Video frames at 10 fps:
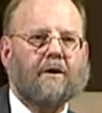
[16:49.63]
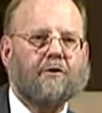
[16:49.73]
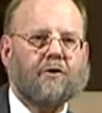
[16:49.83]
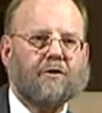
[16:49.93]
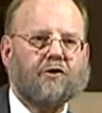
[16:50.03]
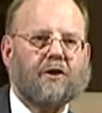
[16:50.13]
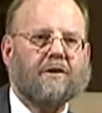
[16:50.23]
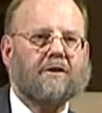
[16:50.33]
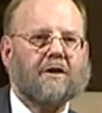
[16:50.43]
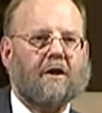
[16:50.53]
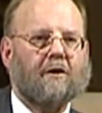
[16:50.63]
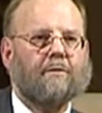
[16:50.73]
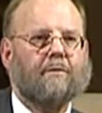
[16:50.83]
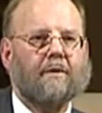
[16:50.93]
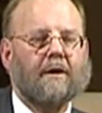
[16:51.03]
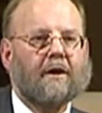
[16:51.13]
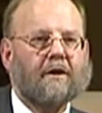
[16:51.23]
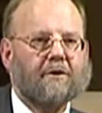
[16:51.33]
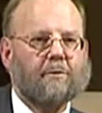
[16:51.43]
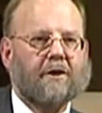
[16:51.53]
you know the genotype,
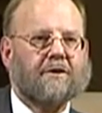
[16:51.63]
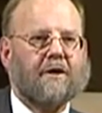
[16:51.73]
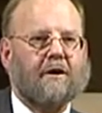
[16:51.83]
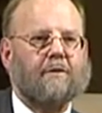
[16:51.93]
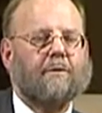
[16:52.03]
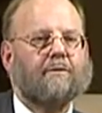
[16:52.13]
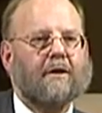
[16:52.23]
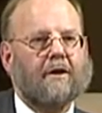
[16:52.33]
the blood type.